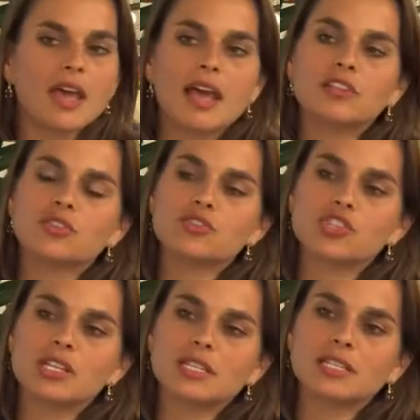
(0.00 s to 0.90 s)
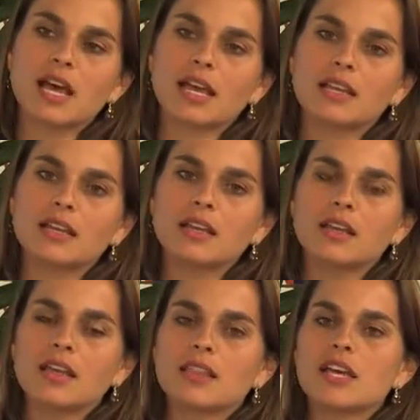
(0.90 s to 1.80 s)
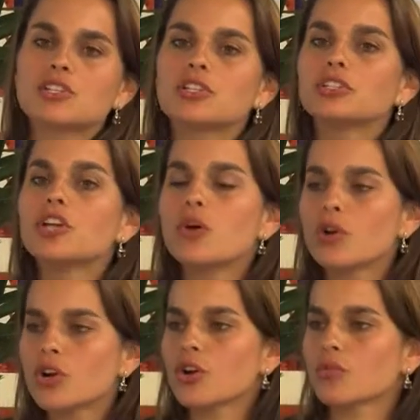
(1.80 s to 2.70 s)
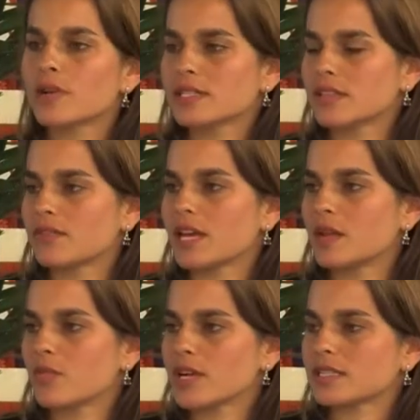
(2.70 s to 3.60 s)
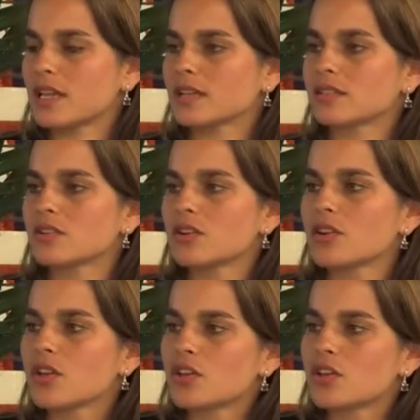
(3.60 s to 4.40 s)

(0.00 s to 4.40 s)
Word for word: And so she decided that to lower her risk of getting breast cancer,